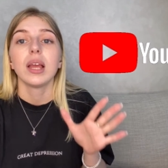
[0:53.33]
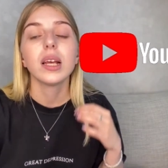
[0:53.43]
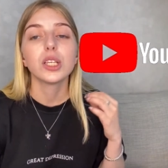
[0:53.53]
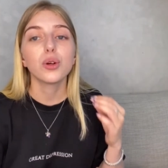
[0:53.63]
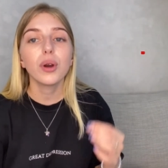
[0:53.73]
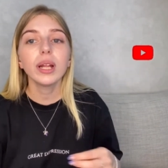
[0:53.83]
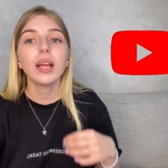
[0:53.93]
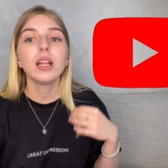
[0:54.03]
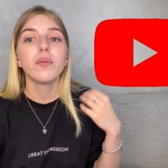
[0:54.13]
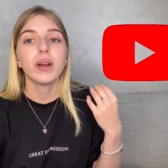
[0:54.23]
The great
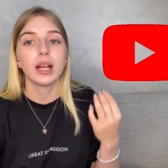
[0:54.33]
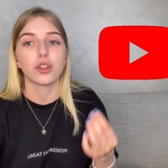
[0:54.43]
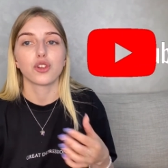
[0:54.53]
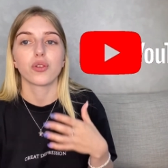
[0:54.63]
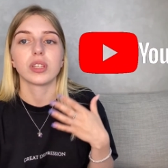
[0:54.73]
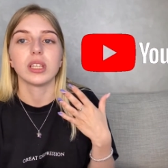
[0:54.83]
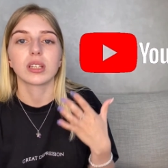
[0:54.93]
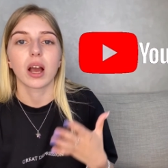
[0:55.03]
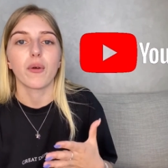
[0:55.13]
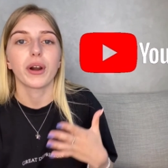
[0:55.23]
advantage of the
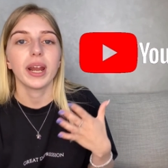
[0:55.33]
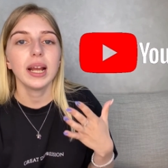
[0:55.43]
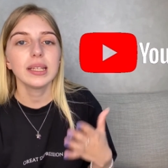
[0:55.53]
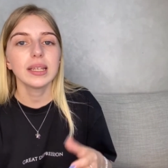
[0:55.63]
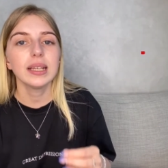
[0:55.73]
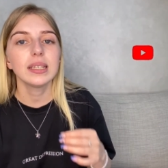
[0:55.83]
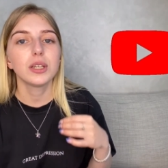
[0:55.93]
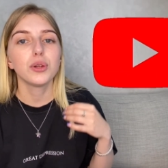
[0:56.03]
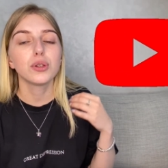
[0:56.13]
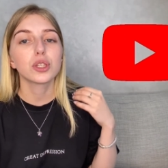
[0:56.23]
Discovery ads is that
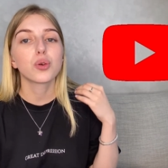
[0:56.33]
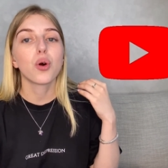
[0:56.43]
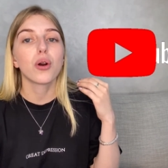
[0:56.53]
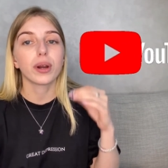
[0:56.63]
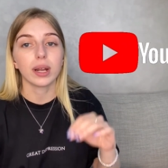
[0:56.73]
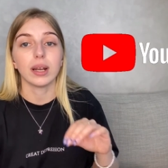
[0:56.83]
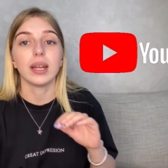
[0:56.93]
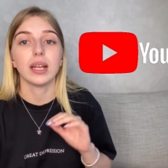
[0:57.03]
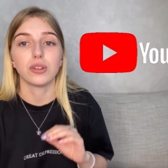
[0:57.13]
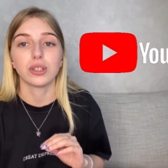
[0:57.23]
users who are really
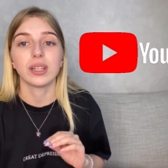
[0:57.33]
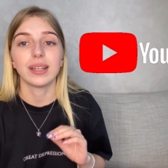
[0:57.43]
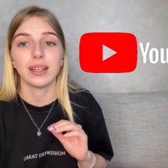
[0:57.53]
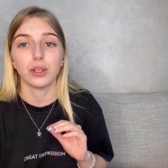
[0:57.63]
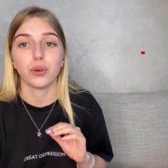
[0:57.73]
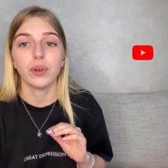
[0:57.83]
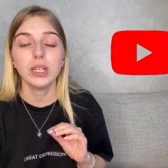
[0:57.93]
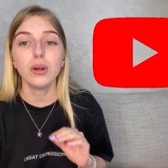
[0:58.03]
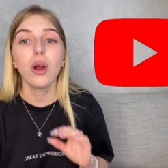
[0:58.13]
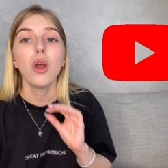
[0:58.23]
interested in your
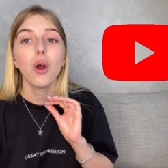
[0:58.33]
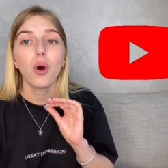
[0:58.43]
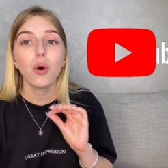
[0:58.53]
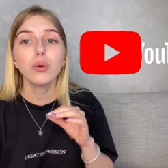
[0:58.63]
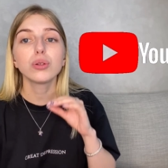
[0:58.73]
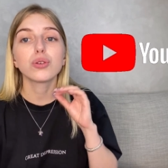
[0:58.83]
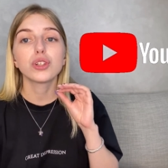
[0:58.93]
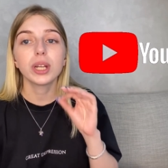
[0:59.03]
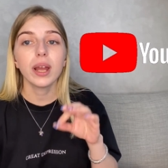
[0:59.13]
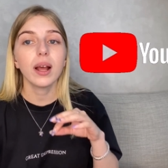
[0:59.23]
video also
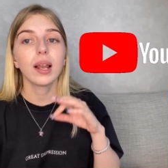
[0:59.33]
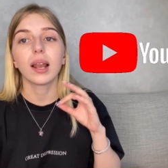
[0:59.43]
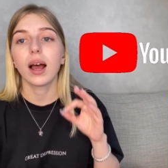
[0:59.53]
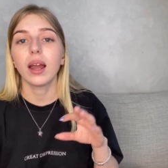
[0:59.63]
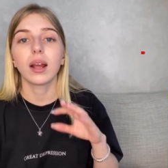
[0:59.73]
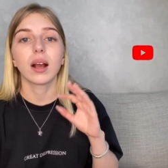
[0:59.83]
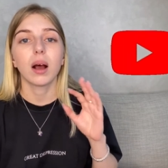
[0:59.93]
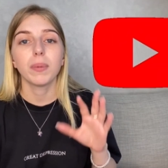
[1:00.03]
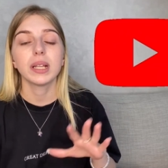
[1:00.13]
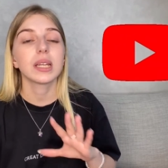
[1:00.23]
share, like,
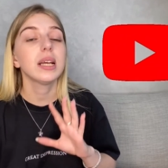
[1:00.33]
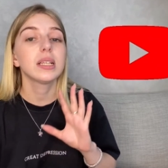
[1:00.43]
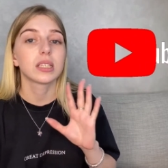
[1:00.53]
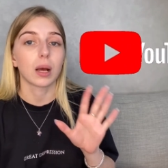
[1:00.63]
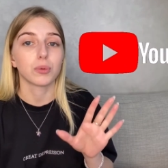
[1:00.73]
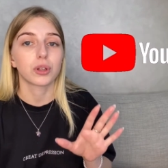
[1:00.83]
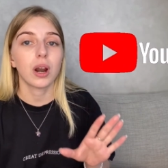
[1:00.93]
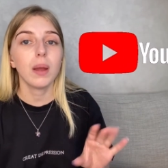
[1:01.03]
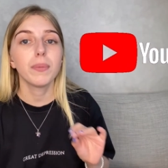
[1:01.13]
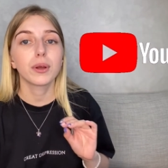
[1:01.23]
comment and
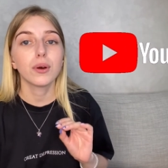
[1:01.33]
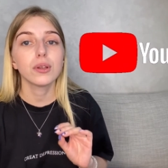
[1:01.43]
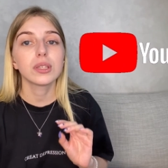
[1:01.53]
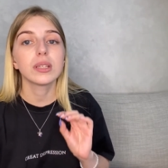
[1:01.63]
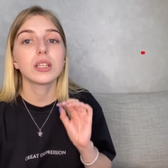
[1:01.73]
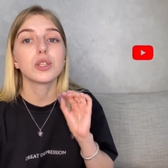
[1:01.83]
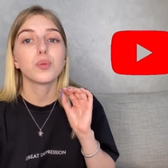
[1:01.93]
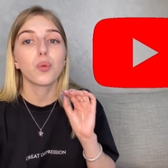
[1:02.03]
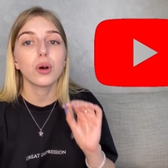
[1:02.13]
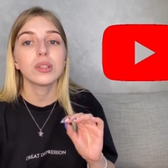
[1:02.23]
subscribe because this is
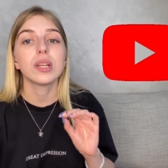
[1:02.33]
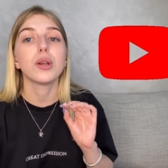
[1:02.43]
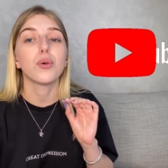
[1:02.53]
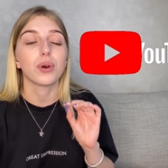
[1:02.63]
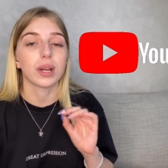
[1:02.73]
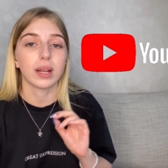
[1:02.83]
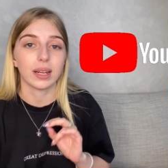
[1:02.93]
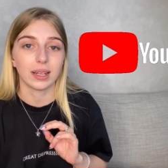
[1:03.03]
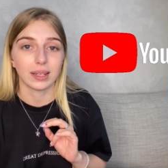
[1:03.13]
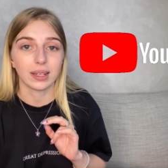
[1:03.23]
what they
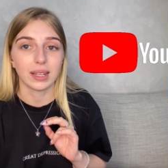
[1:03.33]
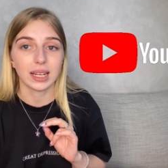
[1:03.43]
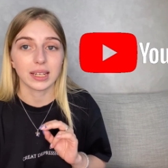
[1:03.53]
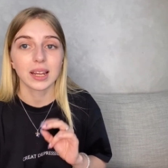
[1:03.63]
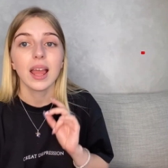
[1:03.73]
really need.